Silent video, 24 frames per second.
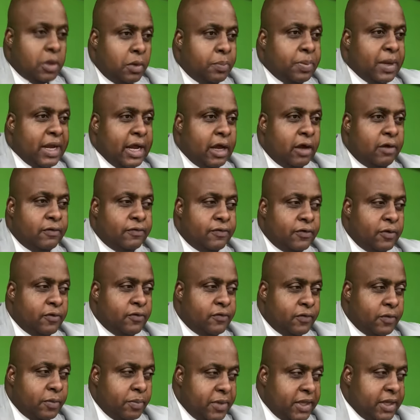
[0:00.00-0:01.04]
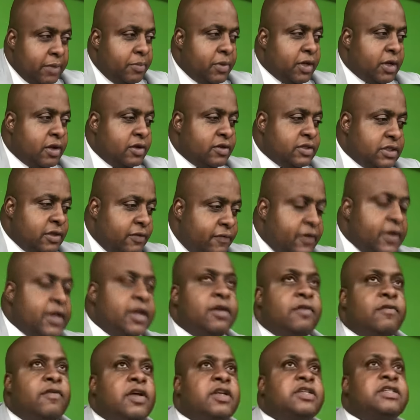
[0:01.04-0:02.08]
powerful for me, because if any
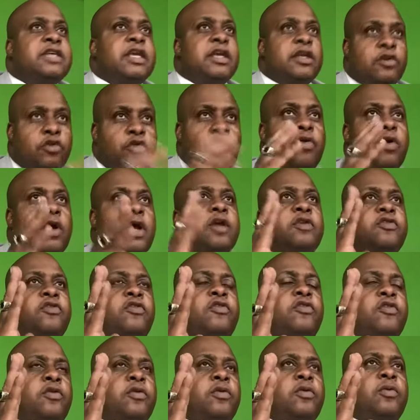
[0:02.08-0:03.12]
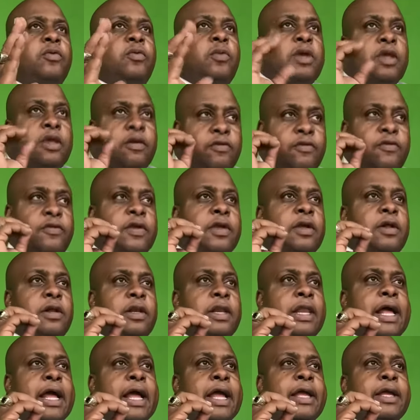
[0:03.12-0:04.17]
of us get crushed, we feel
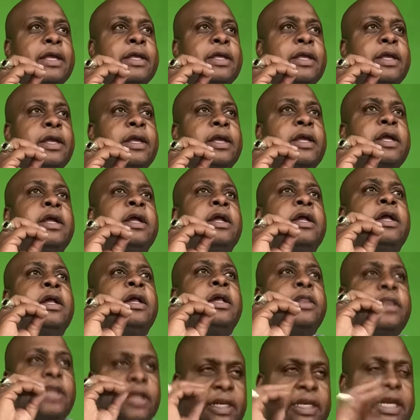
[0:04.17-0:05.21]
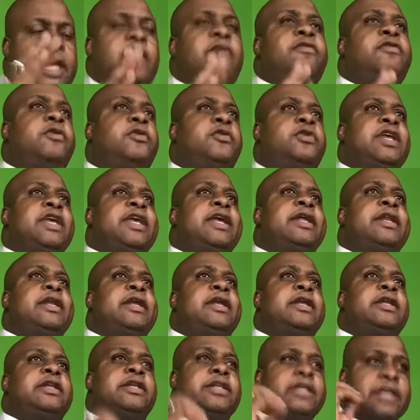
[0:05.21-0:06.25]
like the devil did
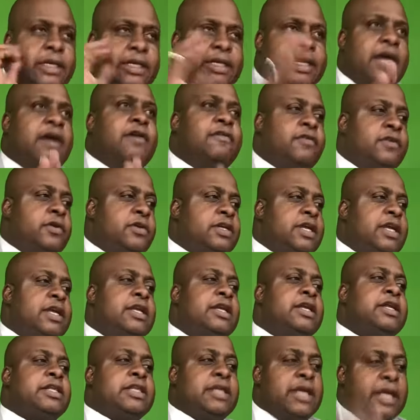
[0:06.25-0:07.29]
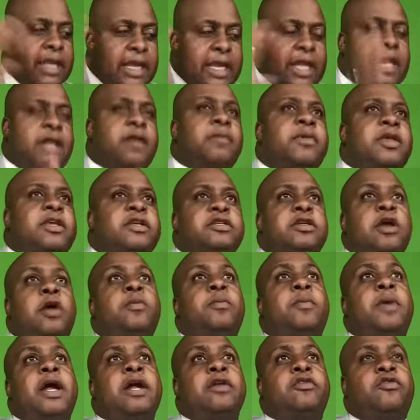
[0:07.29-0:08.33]
it. The devil did it. The enemy's on
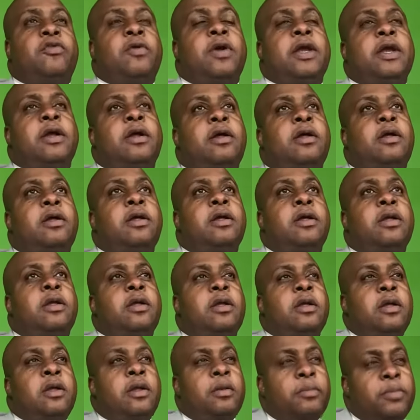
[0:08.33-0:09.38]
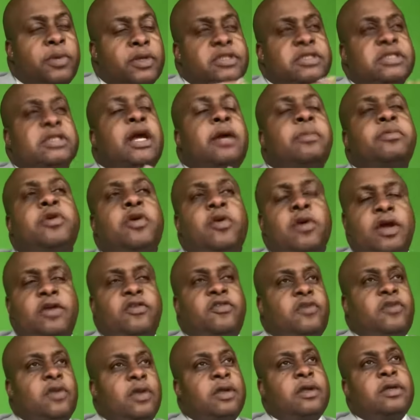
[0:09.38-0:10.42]
my trail. But some
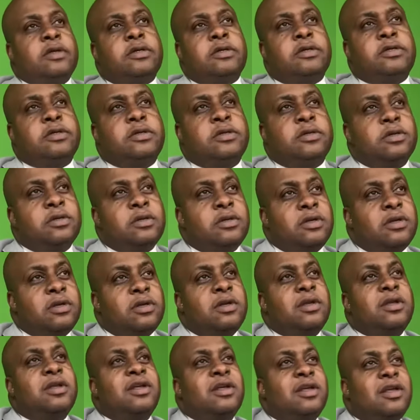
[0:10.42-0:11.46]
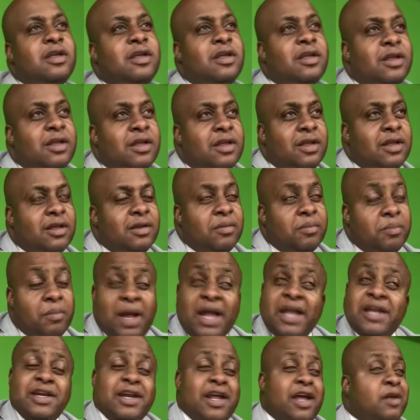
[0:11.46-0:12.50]
crushings
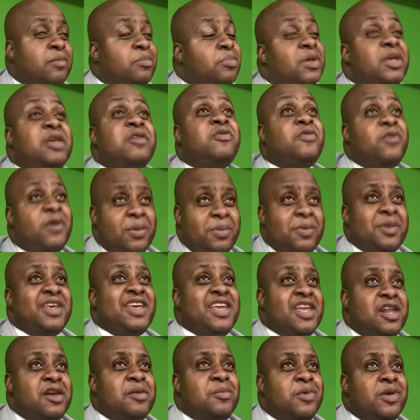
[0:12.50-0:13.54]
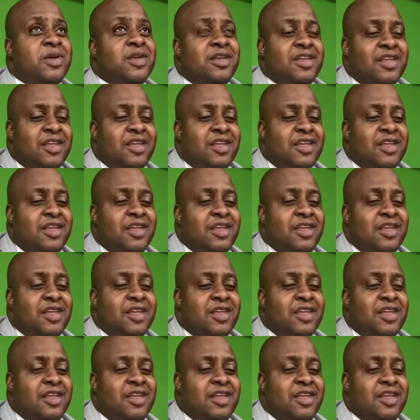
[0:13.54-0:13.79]
might not be from the enemy.